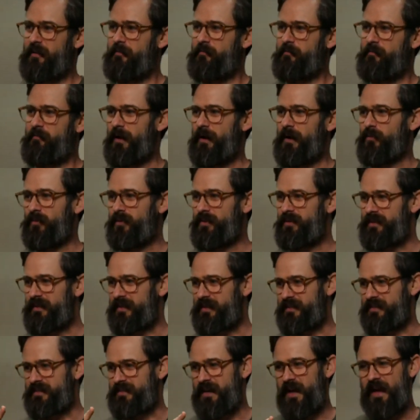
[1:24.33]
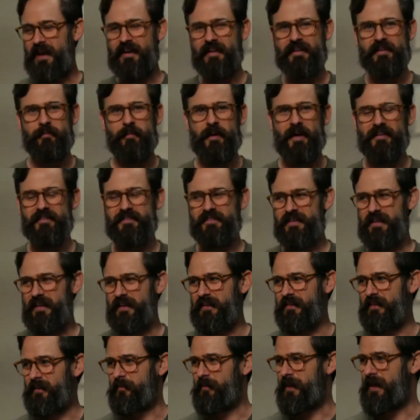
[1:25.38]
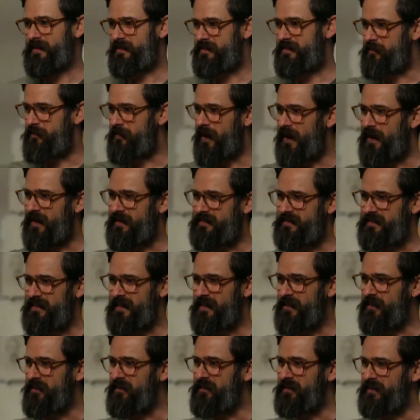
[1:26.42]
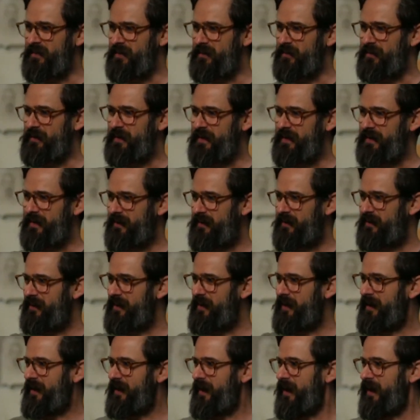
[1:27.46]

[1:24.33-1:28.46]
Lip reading: but really excited about seeing them. Esteban, I see you here.